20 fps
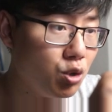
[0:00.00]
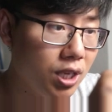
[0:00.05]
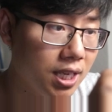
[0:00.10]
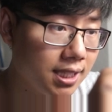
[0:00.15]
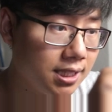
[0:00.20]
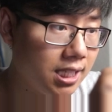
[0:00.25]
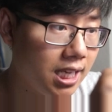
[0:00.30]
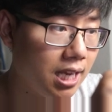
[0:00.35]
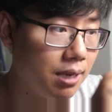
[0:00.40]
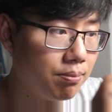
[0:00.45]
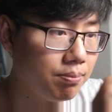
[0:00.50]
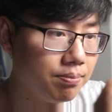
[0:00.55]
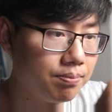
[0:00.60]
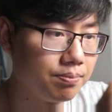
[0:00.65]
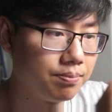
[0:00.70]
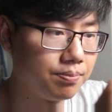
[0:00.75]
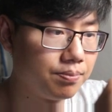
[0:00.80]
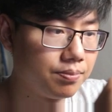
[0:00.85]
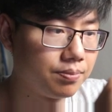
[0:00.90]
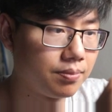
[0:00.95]
team.
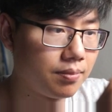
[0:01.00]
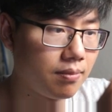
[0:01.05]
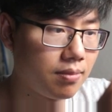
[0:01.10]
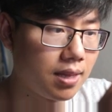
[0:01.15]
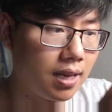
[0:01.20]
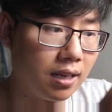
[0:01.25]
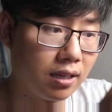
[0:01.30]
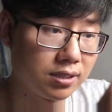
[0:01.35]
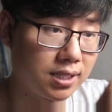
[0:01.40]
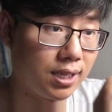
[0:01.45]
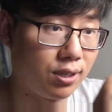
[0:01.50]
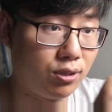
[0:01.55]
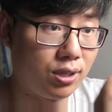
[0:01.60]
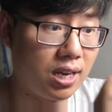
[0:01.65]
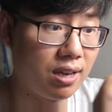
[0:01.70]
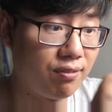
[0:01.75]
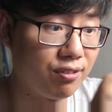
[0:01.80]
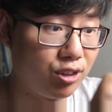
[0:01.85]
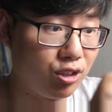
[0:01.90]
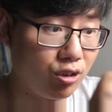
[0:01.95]
It looks like you didn't
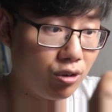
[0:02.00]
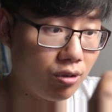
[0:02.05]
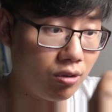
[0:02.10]
even do